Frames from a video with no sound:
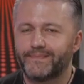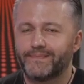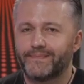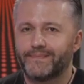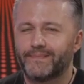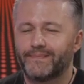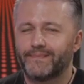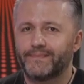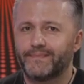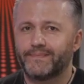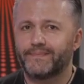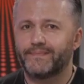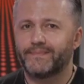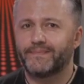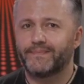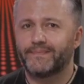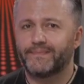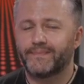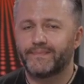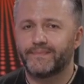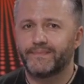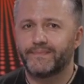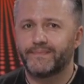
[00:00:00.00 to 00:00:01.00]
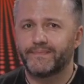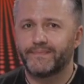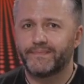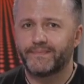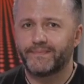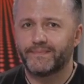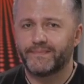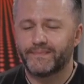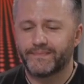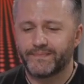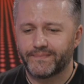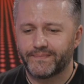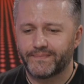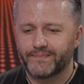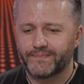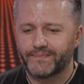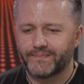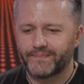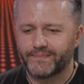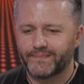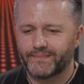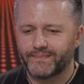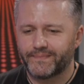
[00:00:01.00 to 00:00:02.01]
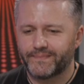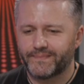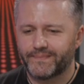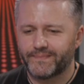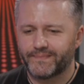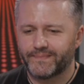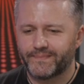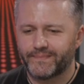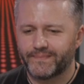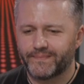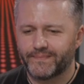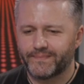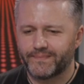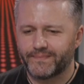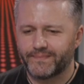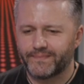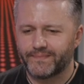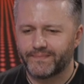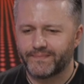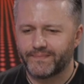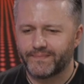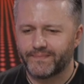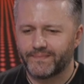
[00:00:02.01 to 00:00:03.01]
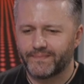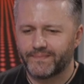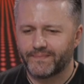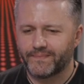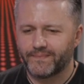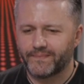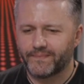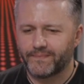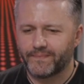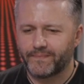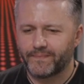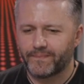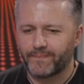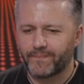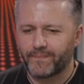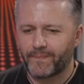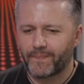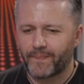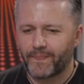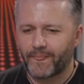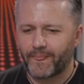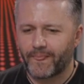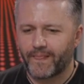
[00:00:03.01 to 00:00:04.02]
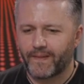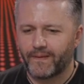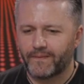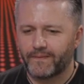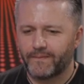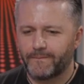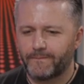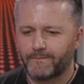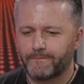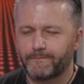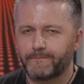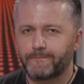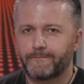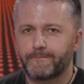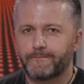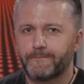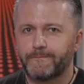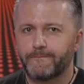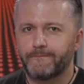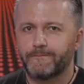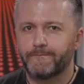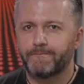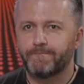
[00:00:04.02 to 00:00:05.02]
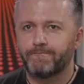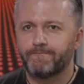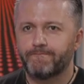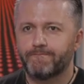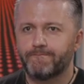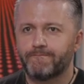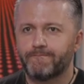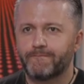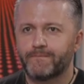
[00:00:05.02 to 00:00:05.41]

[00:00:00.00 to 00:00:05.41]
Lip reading: [no speech]